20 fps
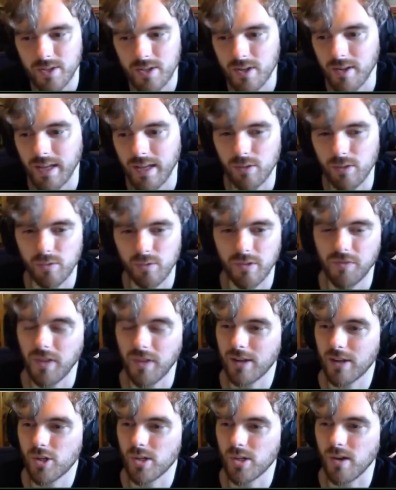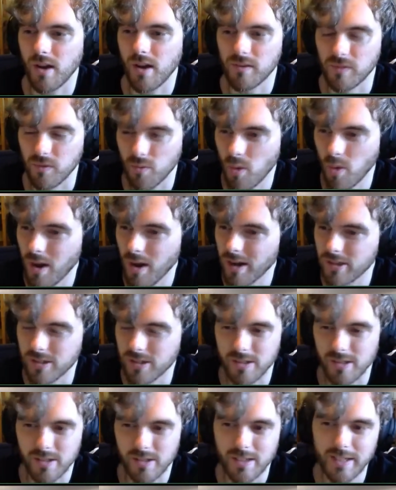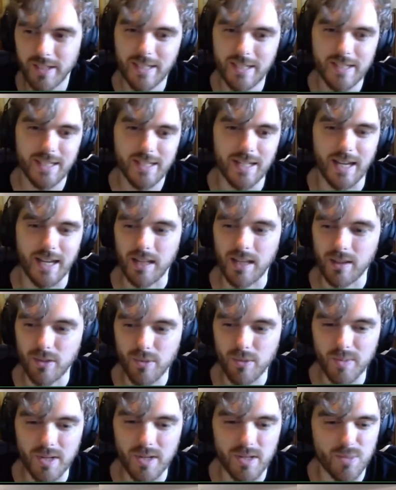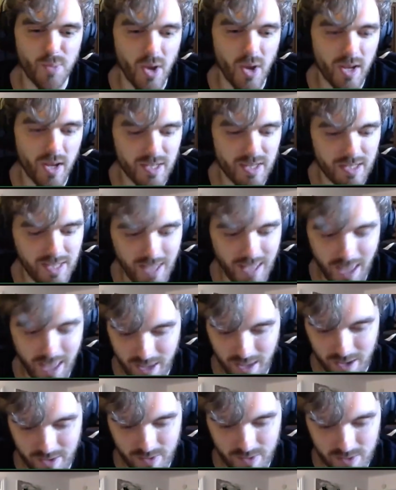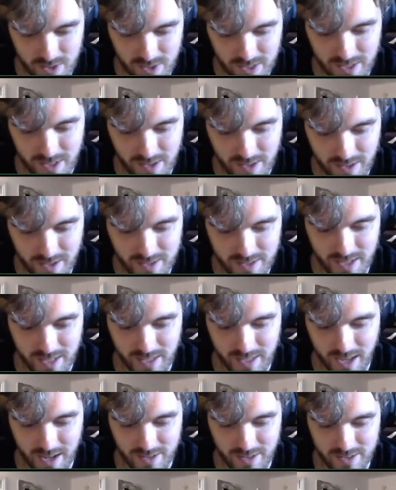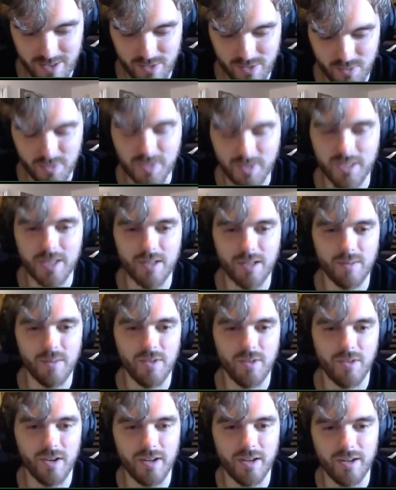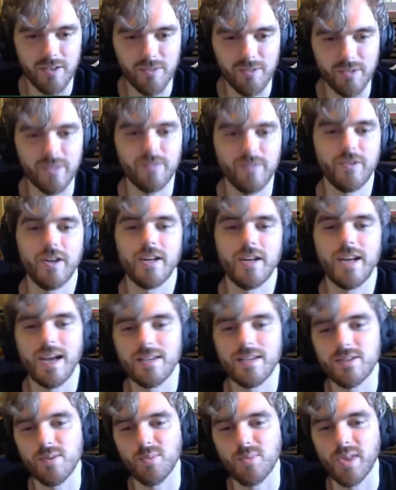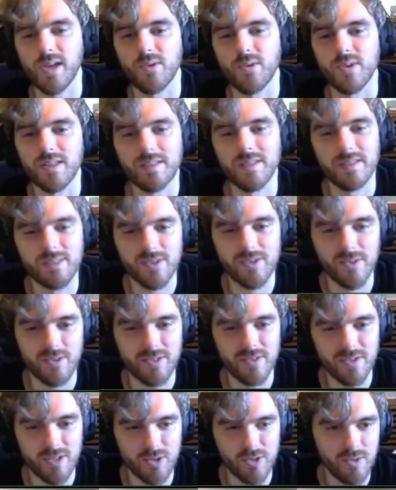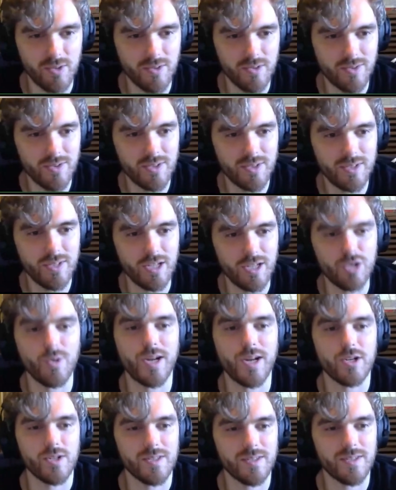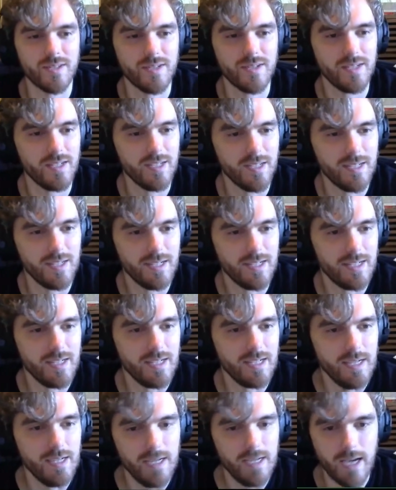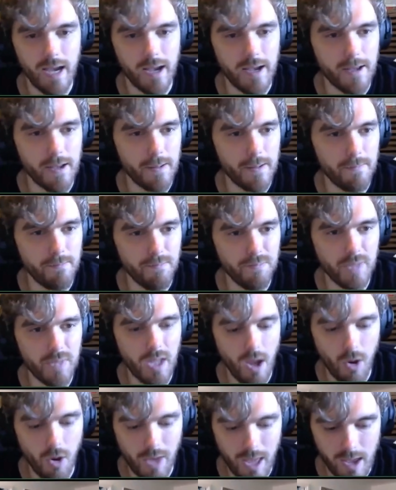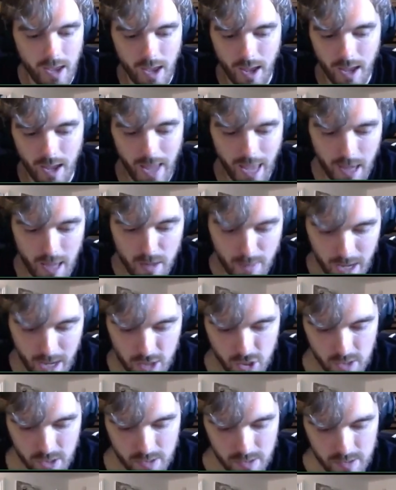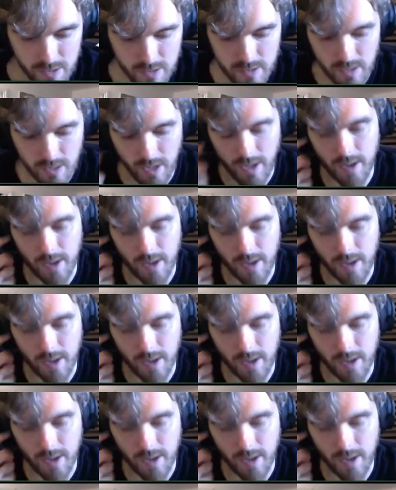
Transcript: So like the reflection off of water, luminous moss in caves, things like that is really going to be very, very nice to play with in certain situations. Okay, animations.